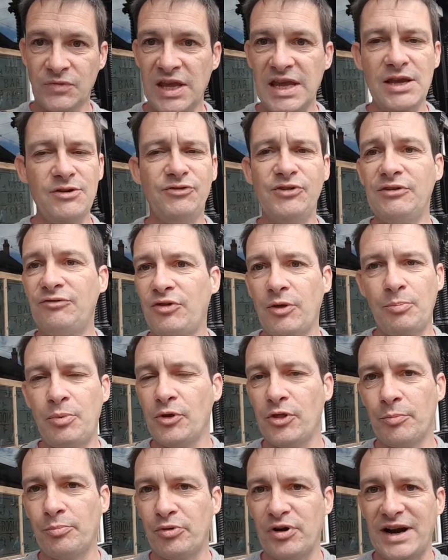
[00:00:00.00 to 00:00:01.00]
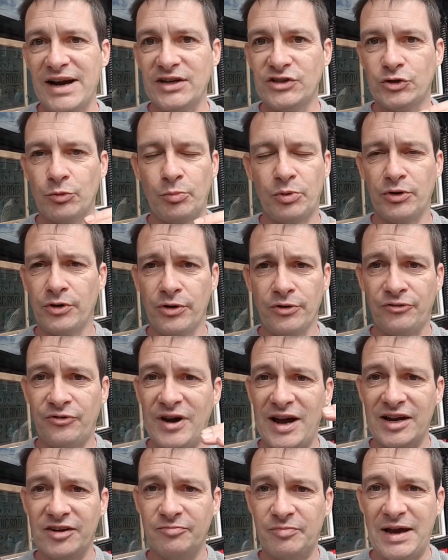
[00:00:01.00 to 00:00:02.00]
even if they put the price up another
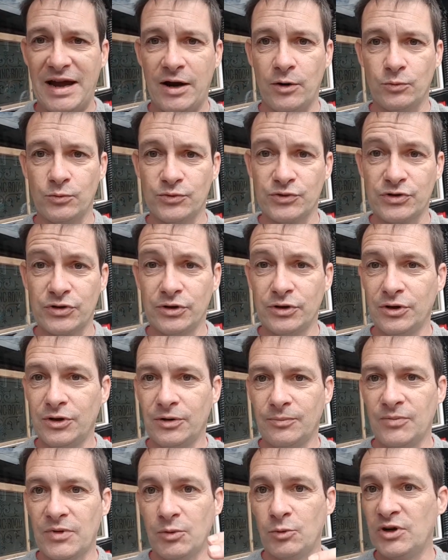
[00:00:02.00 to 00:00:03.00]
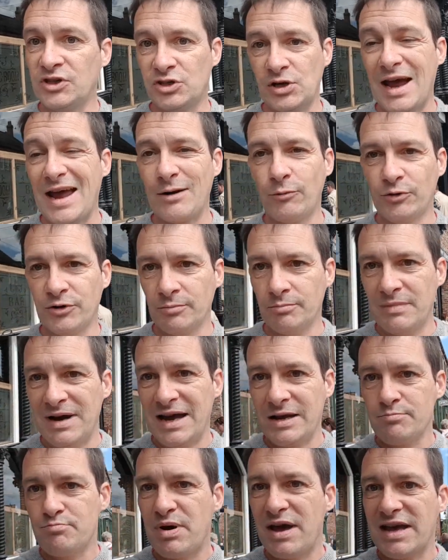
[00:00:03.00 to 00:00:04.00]
£5, which I wouldn't
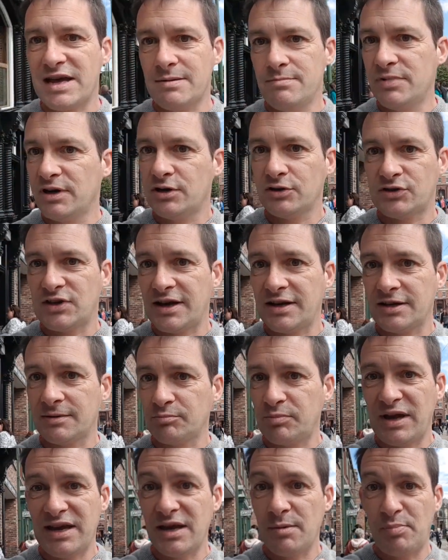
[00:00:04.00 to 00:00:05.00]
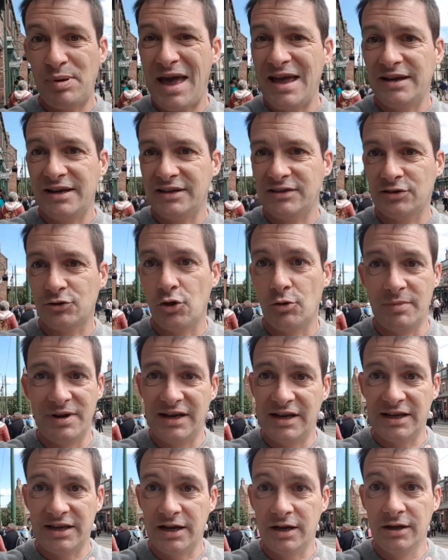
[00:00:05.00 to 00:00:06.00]
mind paying because I didn't pay a penny to come
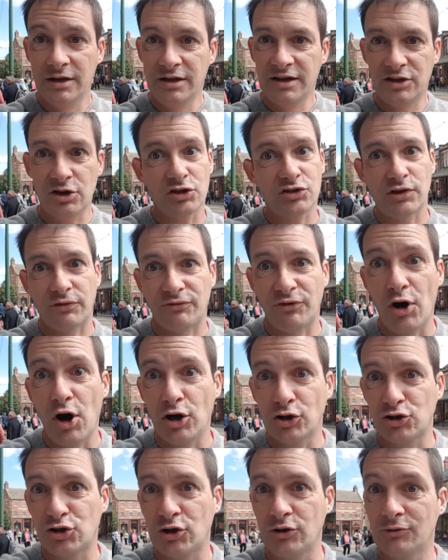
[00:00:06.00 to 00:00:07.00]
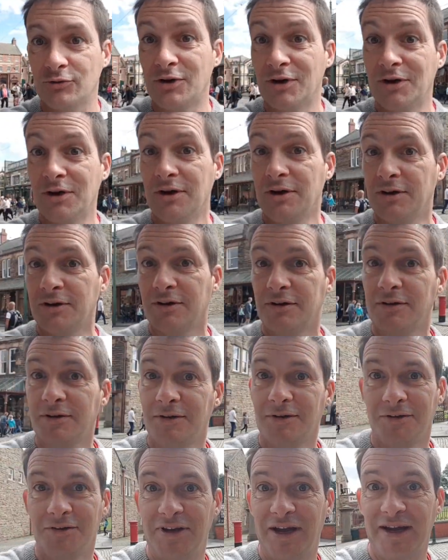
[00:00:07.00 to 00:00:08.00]
in here, it cost a fortune,
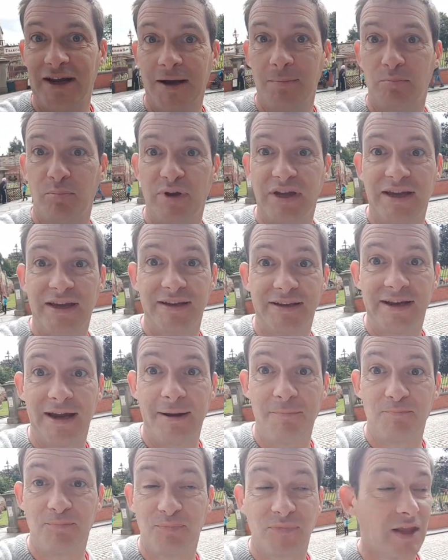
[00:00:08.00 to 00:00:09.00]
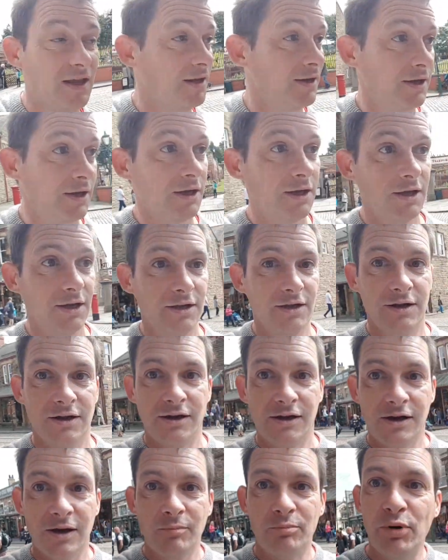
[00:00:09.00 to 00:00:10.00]
Diane paid it.
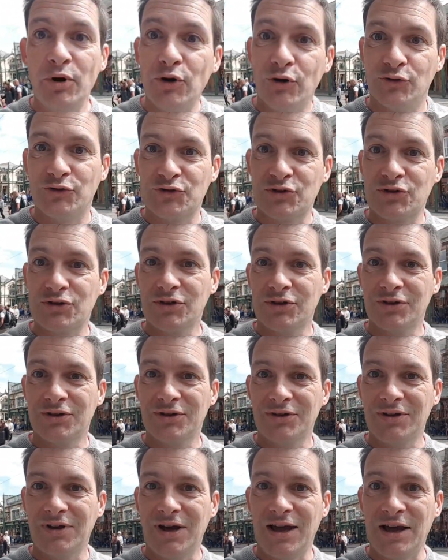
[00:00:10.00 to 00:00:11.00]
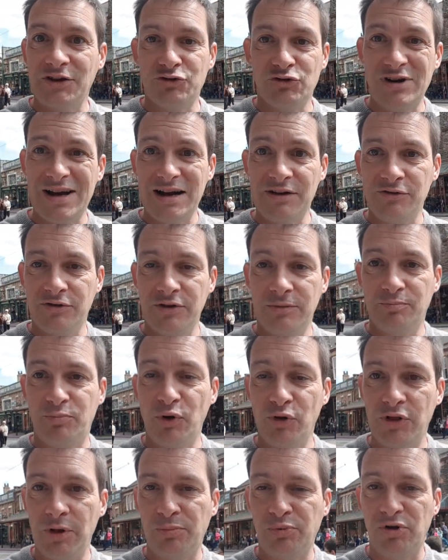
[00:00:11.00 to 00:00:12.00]
But I'd rather them
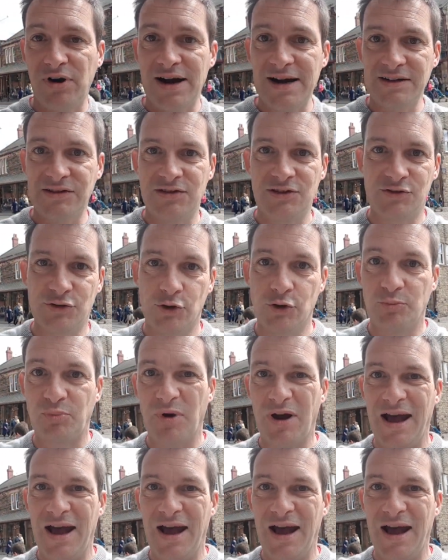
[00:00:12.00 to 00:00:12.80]
put the prices up